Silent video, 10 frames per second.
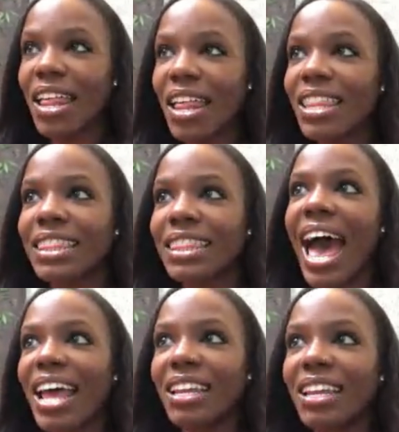I, think
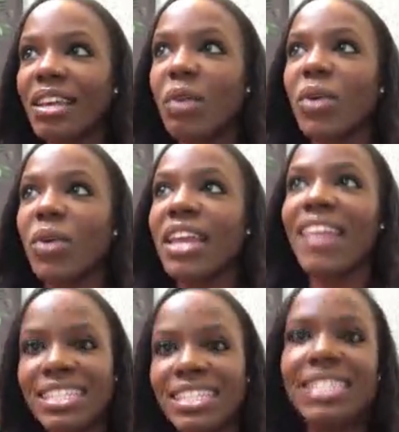that in
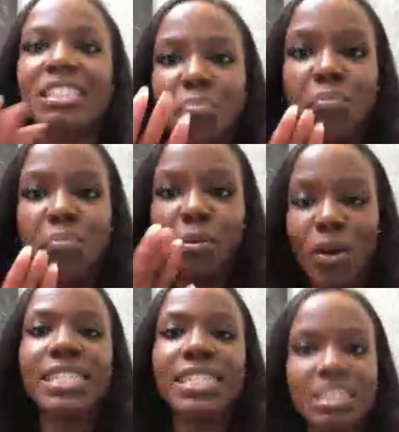that sense, the the
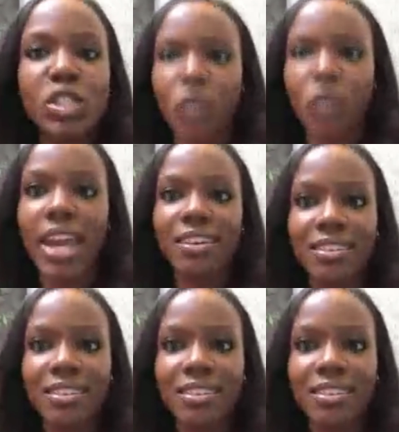point system is great.